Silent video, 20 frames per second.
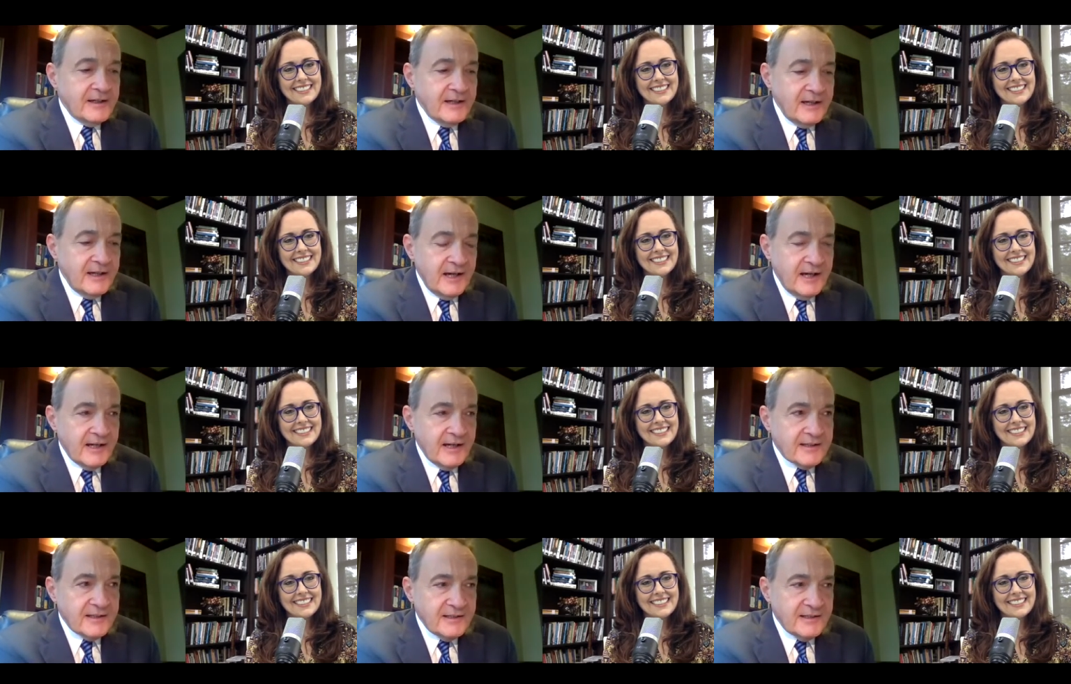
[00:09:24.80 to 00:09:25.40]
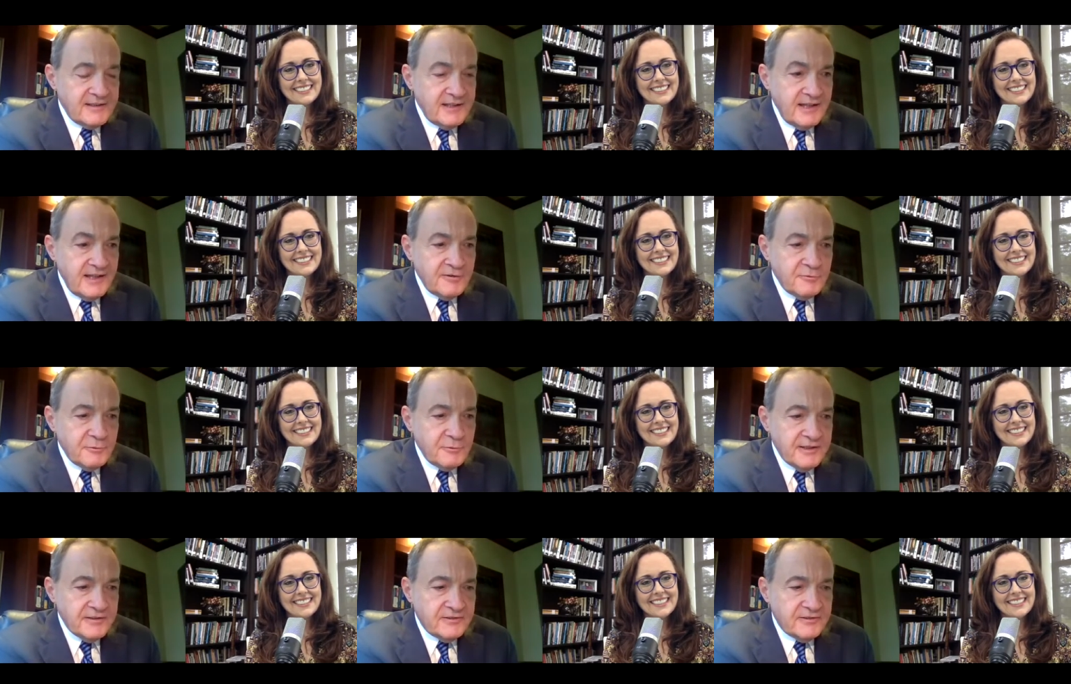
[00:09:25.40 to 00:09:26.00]
Speaker 1: uh,
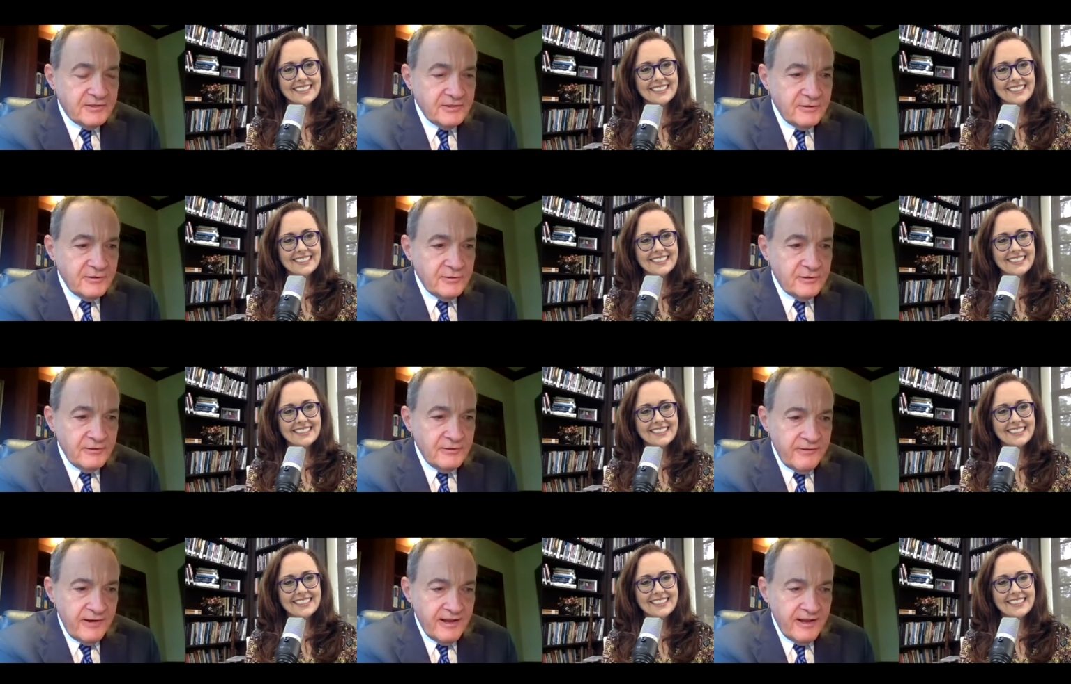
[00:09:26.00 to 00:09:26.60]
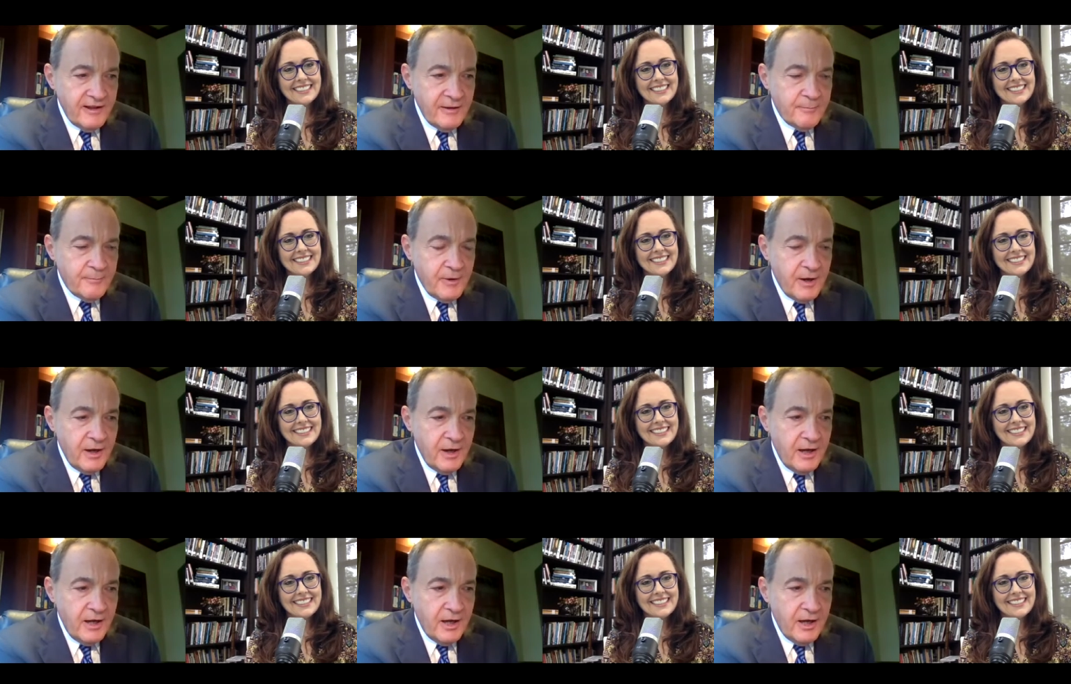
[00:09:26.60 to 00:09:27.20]
continuing to develop
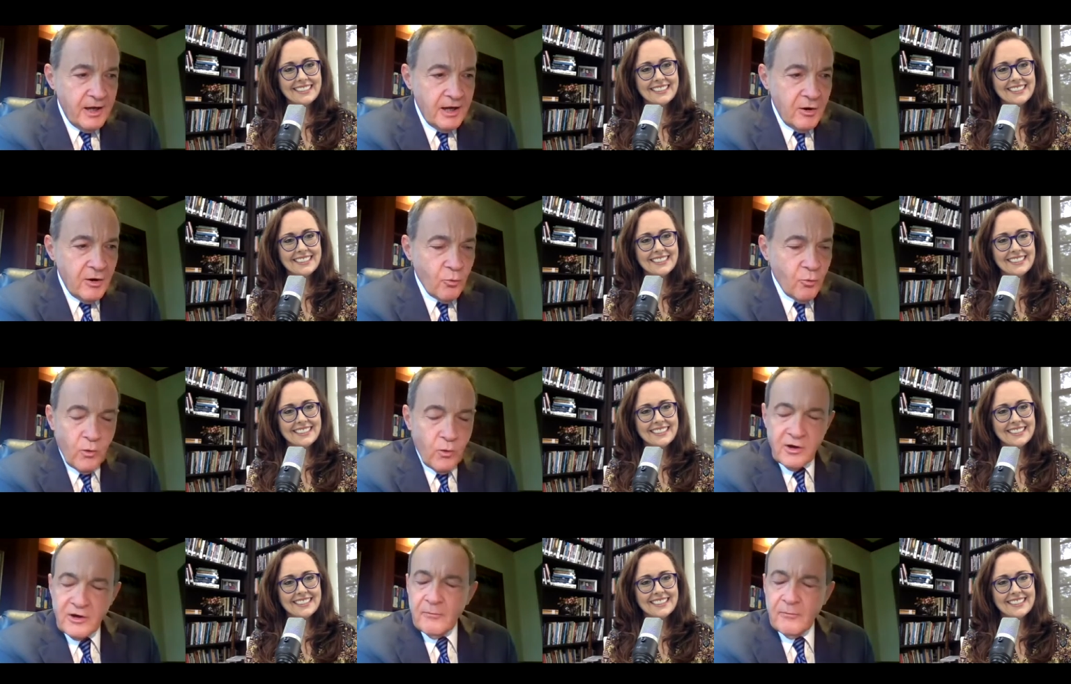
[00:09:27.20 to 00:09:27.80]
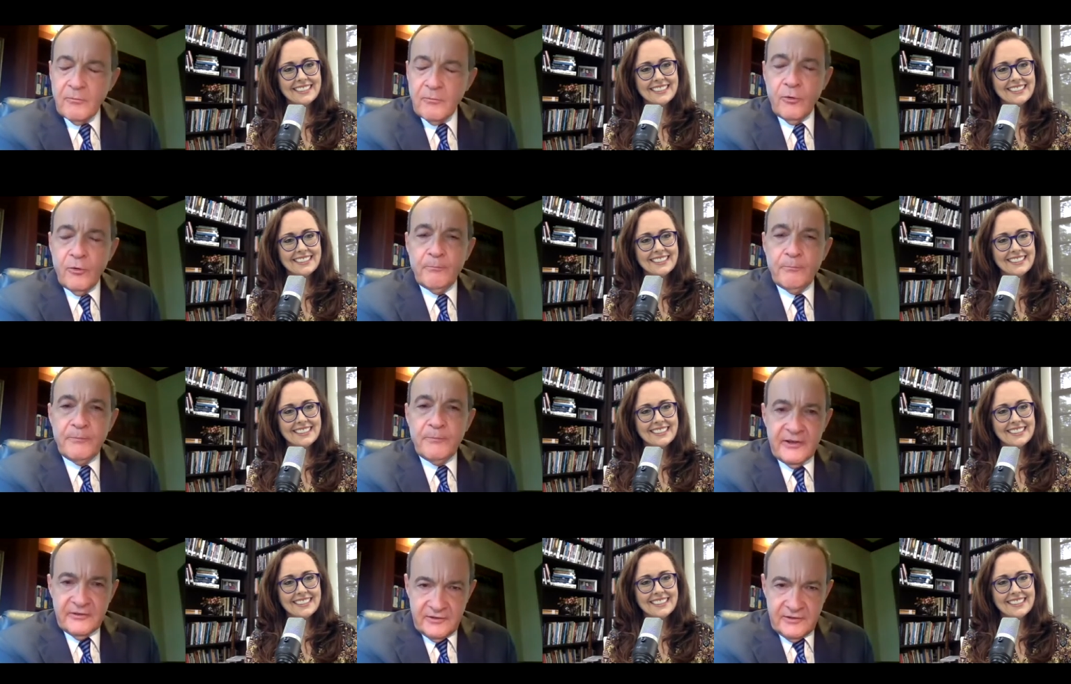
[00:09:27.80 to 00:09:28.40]
a, a, workable
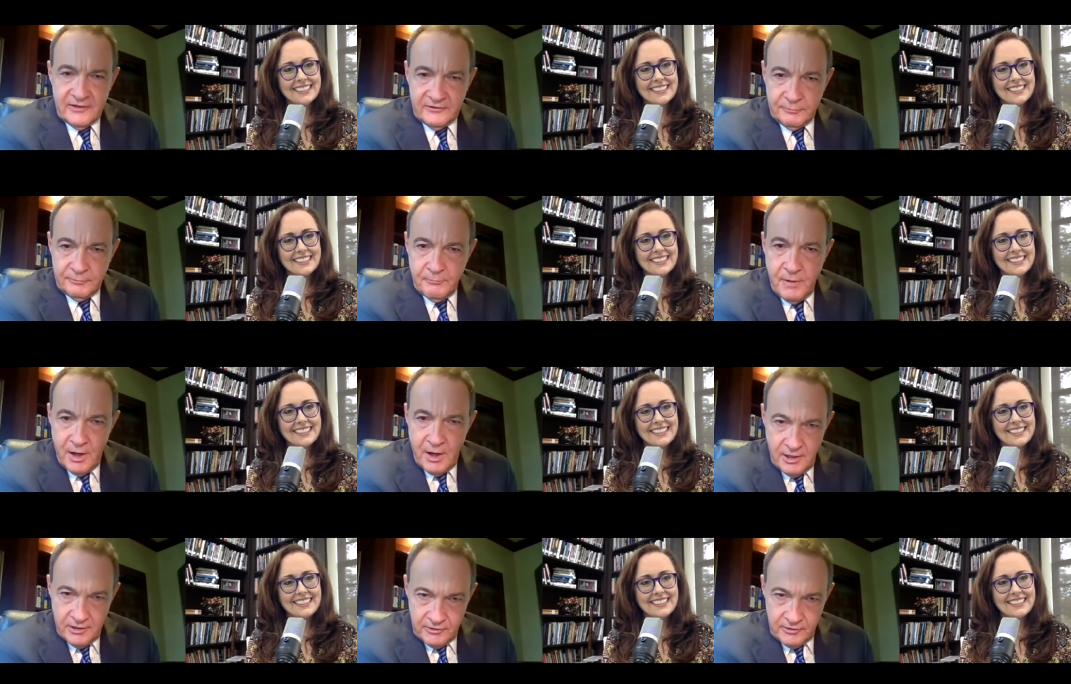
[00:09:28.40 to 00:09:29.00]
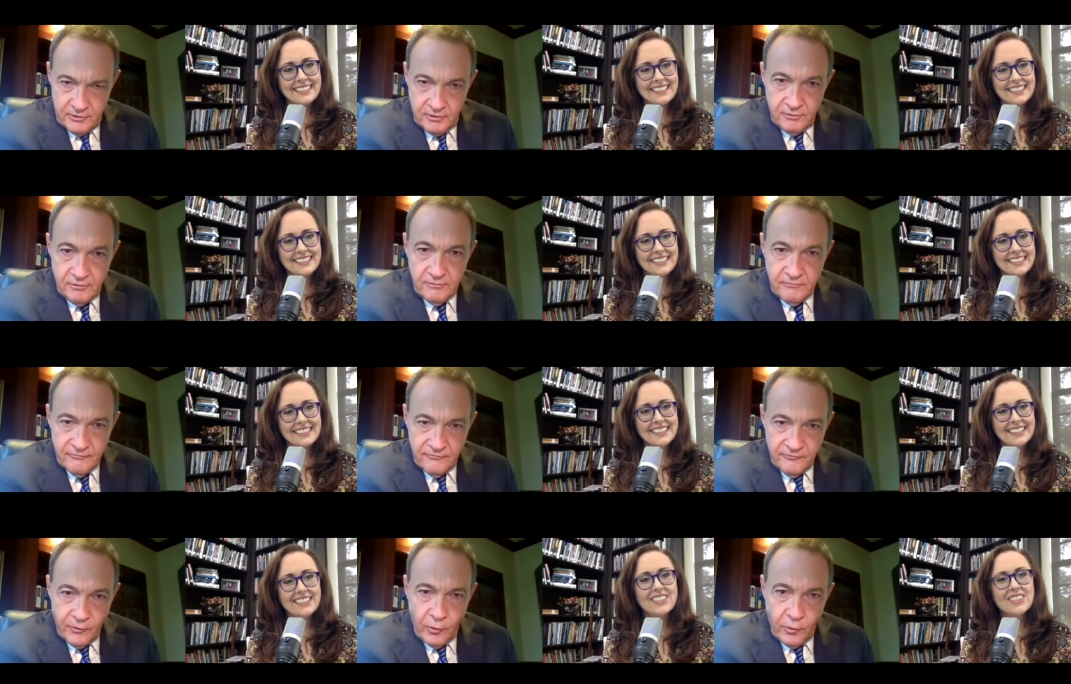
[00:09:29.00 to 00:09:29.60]
business model
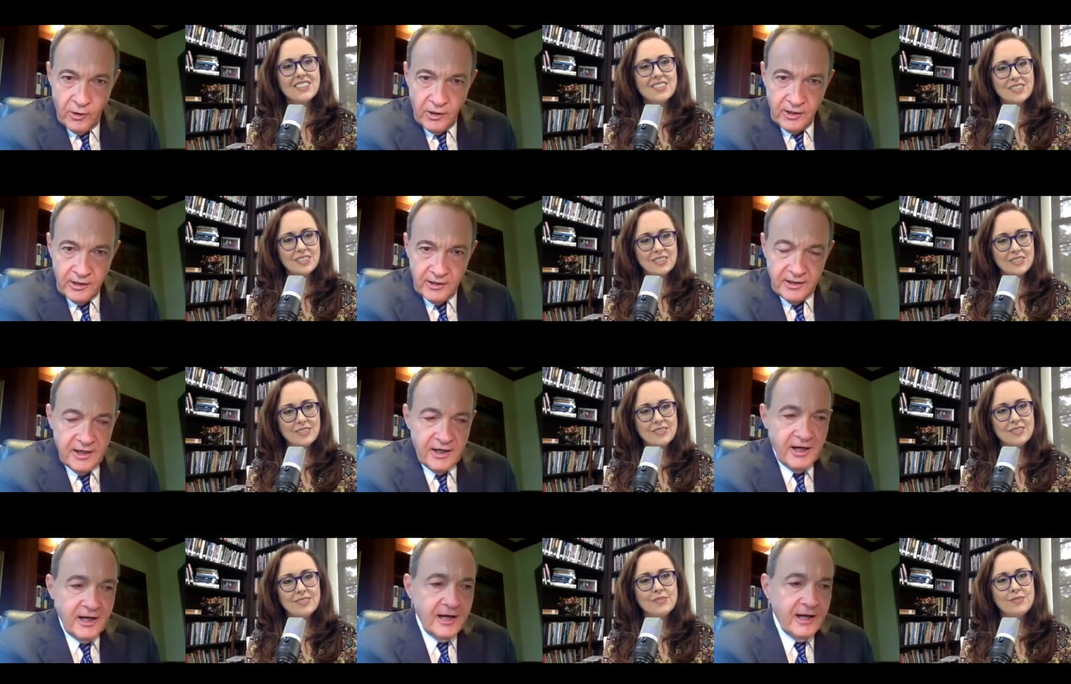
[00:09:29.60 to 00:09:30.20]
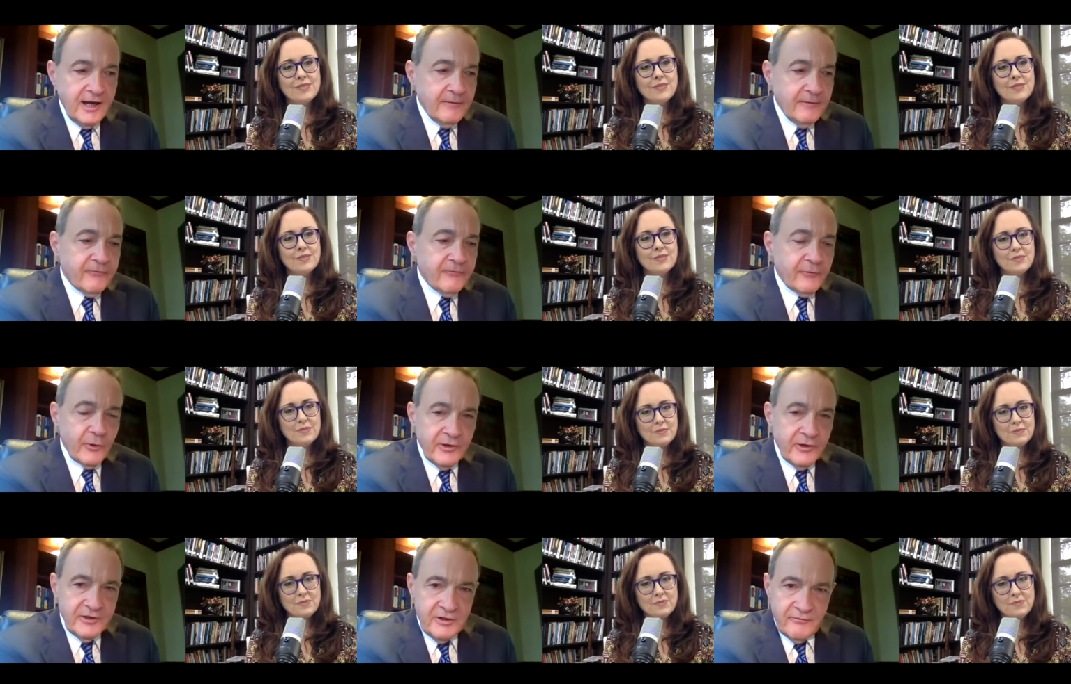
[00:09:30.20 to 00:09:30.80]
for, for a